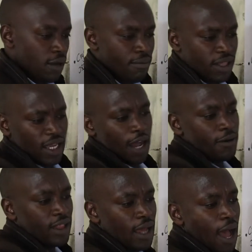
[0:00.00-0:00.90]
But
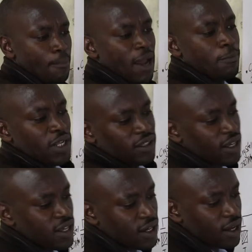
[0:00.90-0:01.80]
my printer
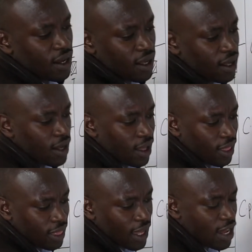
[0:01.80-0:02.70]
here,
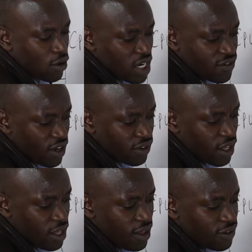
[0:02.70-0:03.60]
the analog device,
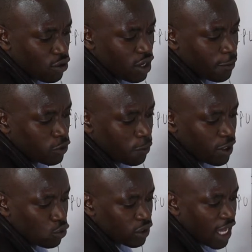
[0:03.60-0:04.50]
is only able to
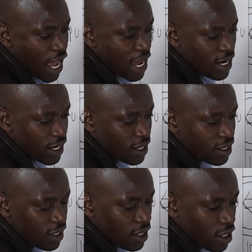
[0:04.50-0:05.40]
print what?
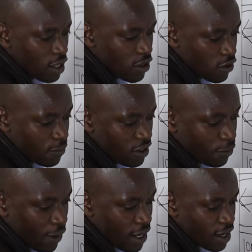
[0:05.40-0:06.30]
100
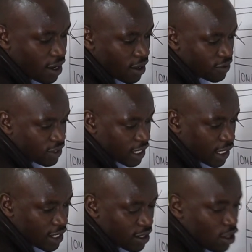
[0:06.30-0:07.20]
kilobits per
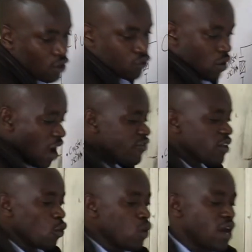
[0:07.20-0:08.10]
second. So
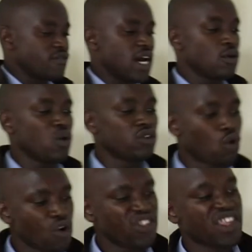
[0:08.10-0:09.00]
after we have done what we
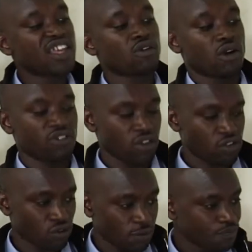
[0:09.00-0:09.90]
call
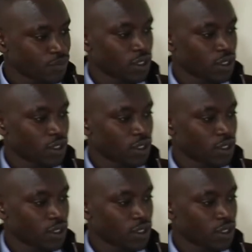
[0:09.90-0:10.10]
synchronization,